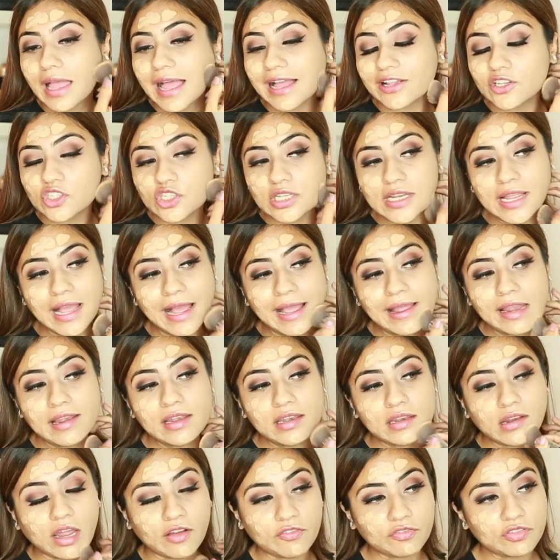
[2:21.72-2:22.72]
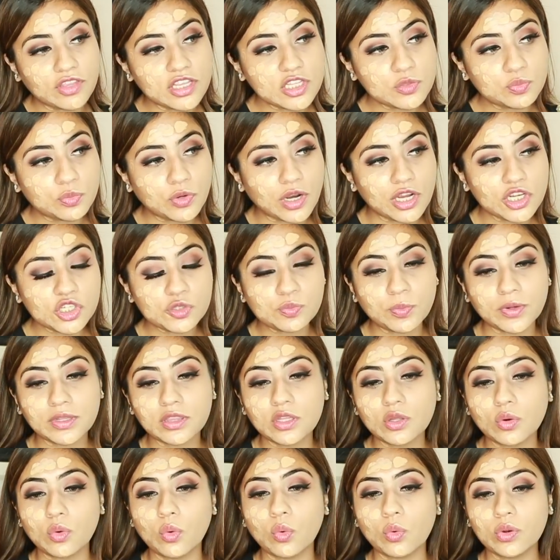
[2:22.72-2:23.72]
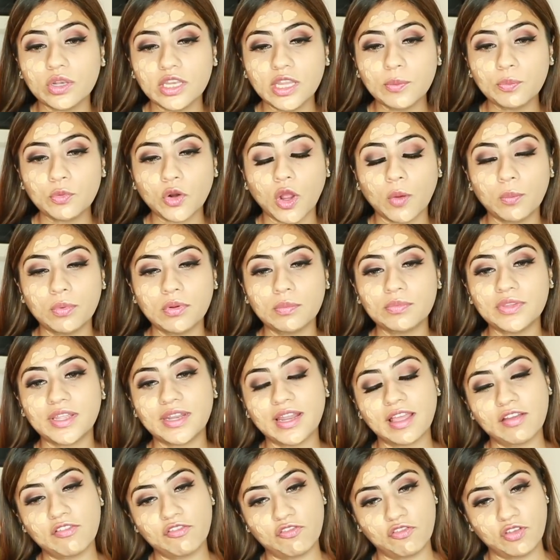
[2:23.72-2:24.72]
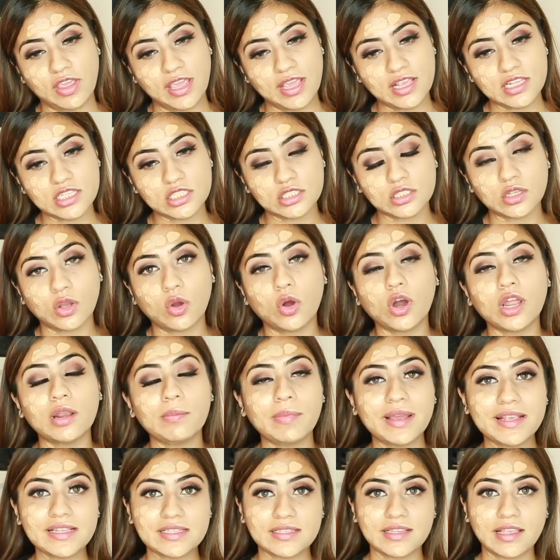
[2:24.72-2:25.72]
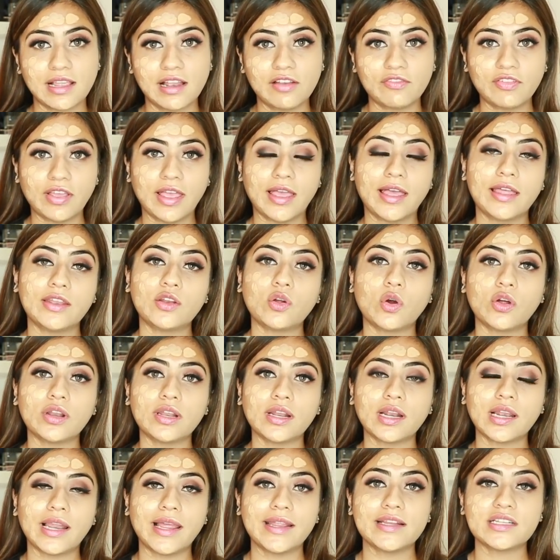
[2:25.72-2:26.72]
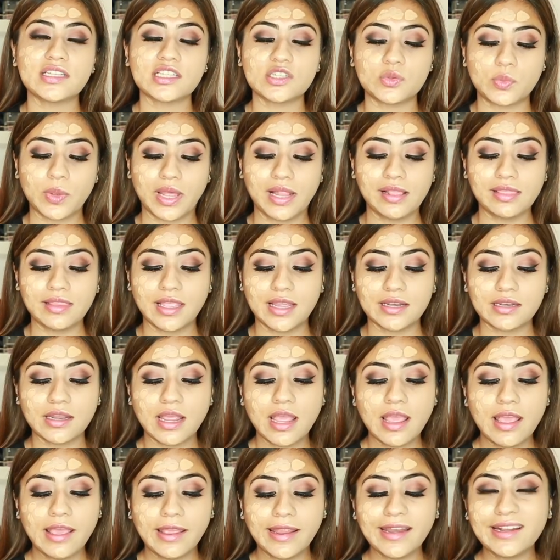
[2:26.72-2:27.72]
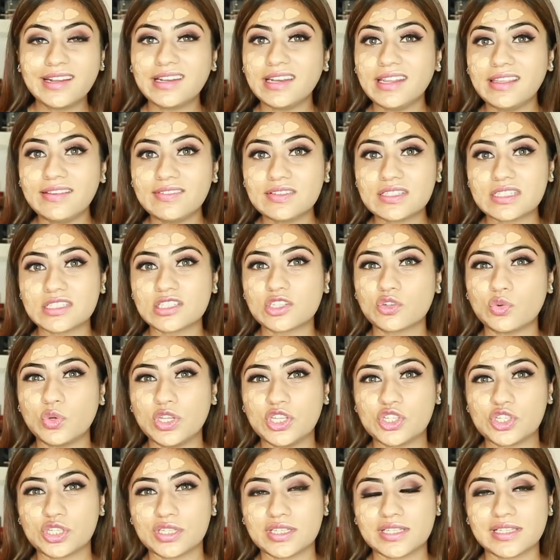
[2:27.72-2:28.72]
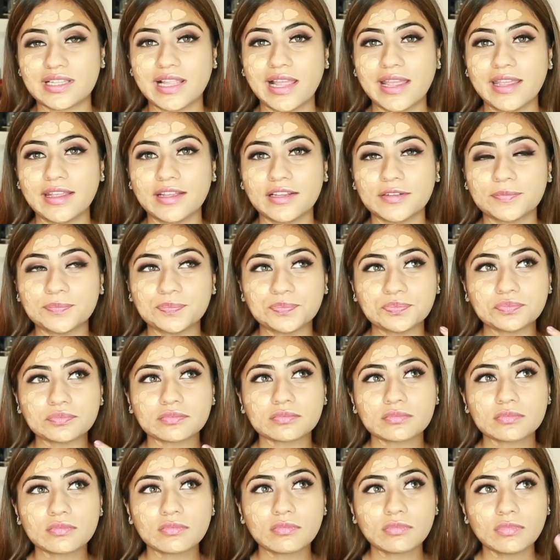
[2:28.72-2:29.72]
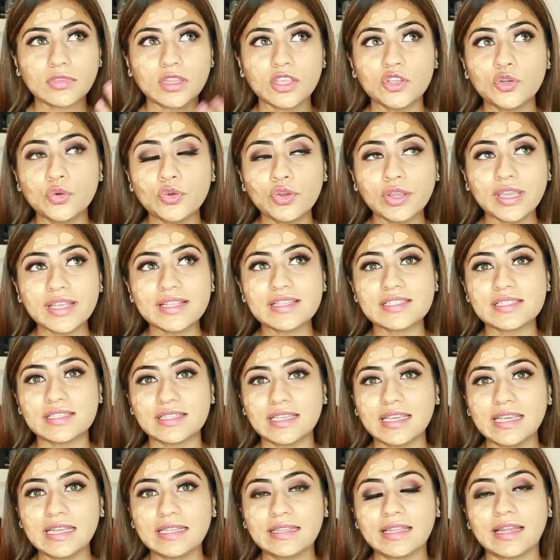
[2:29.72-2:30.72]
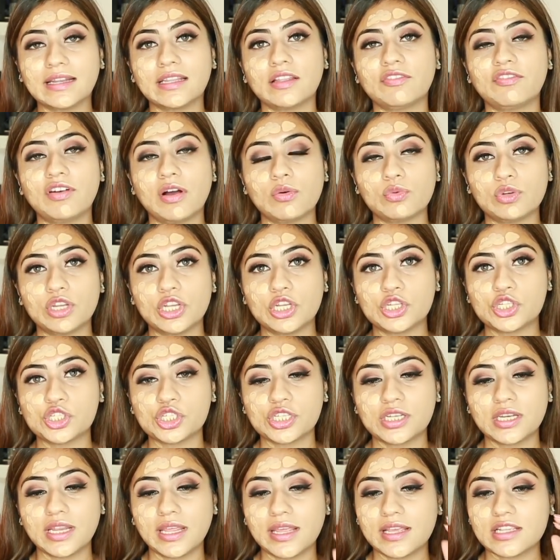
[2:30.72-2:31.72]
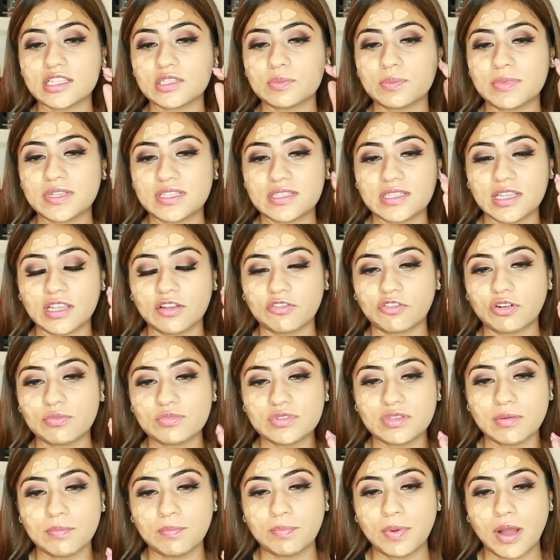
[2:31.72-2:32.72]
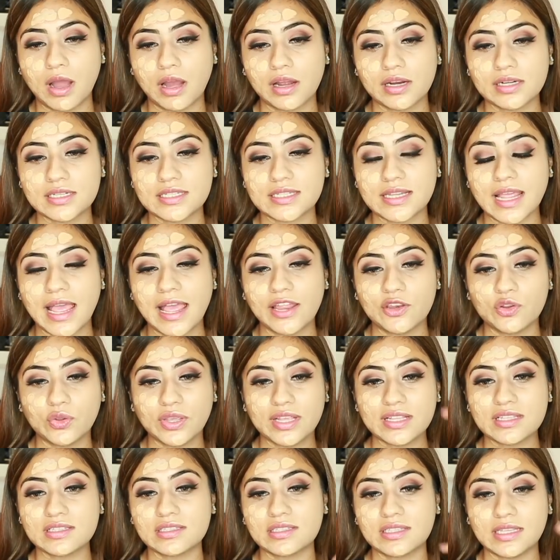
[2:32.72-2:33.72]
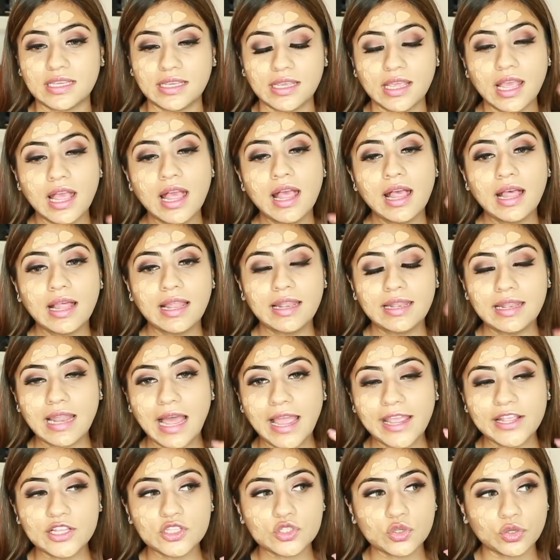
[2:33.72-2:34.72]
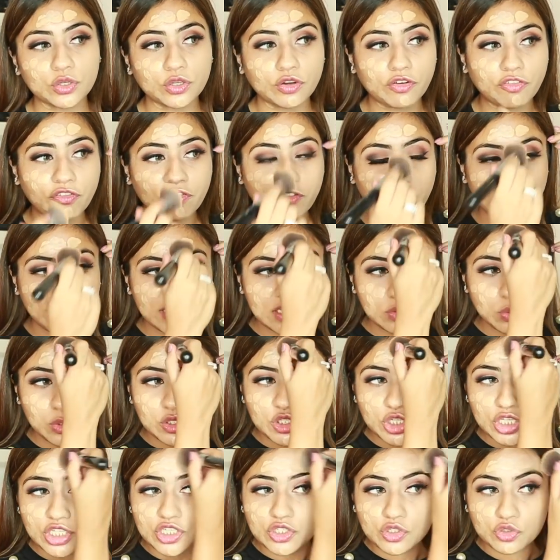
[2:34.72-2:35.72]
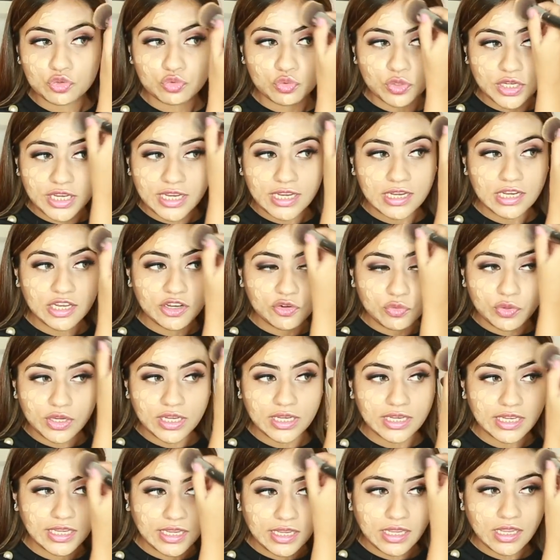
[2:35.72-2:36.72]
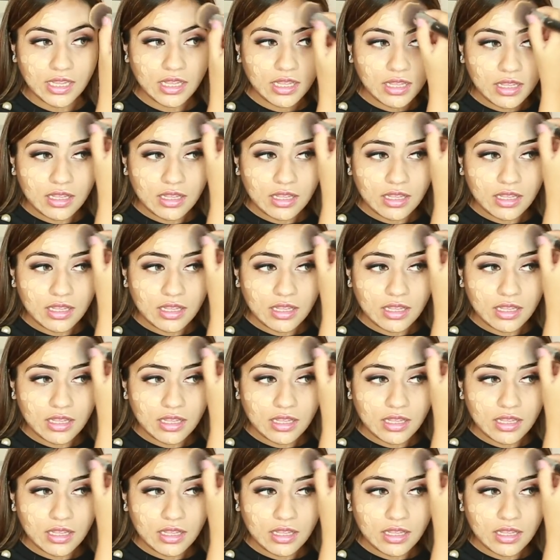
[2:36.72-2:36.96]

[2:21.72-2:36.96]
Actually, I love this brush, but the only problem that I face on myself and on clients as well that it leaves screeches like you can see that the foundation is missing from some parts and you can see lines on your face which is really really